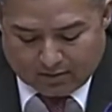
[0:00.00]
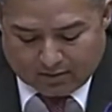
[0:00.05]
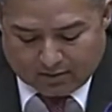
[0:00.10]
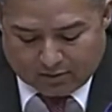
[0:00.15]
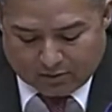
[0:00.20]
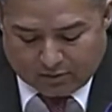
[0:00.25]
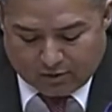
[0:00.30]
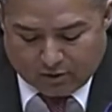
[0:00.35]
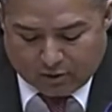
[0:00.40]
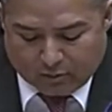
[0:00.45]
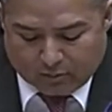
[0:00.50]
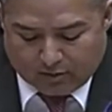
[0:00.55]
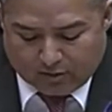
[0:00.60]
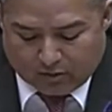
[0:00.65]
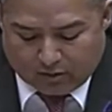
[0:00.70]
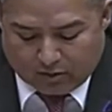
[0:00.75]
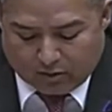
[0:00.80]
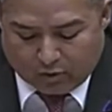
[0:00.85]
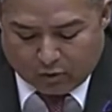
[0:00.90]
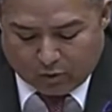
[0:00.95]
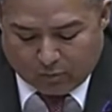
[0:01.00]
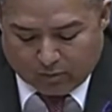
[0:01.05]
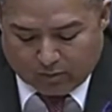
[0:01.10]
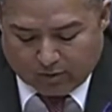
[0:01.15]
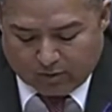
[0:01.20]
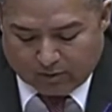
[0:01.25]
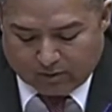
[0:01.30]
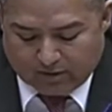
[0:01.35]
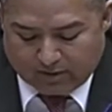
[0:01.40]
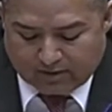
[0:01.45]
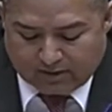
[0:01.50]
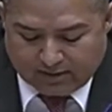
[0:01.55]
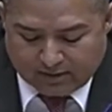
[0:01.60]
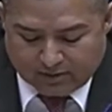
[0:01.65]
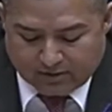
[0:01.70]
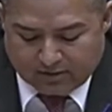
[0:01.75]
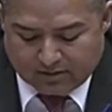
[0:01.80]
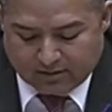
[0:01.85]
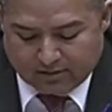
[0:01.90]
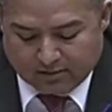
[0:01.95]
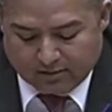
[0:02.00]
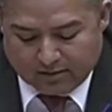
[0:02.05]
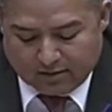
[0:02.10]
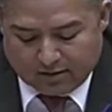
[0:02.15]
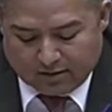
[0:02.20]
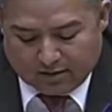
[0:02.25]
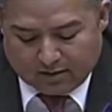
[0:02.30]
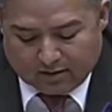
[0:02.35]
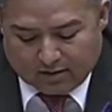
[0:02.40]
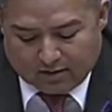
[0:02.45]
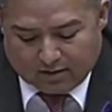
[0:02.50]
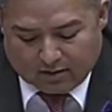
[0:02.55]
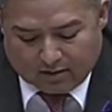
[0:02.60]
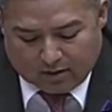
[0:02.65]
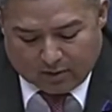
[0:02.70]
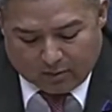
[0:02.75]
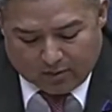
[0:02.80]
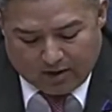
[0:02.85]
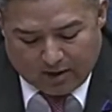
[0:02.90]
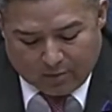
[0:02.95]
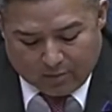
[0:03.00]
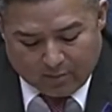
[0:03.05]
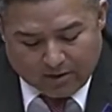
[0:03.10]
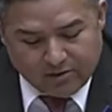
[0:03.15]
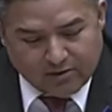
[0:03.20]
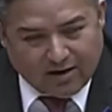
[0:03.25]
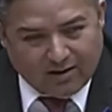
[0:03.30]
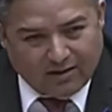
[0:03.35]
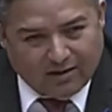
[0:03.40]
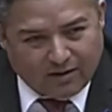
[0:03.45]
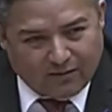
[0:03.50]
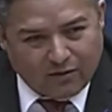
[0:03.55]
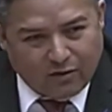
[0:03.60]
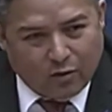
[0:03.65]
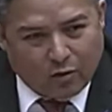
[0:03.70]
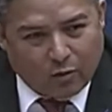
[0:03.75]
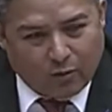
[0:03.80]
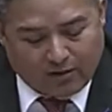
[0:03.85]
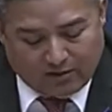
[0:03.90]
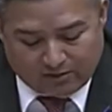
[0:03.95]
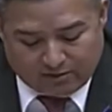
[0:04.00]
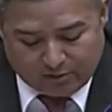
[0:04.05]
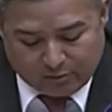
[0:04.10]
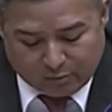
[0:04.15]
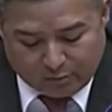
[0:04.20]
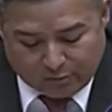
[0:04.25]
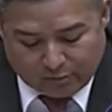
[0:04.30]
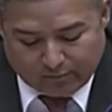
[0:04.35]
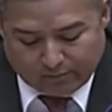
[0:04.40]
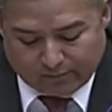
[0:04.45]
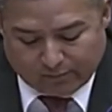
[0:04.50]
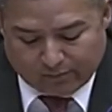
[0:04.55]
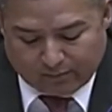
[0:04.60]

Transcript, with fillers: So I don't recall homework or detention. I remember how much I loved going to school.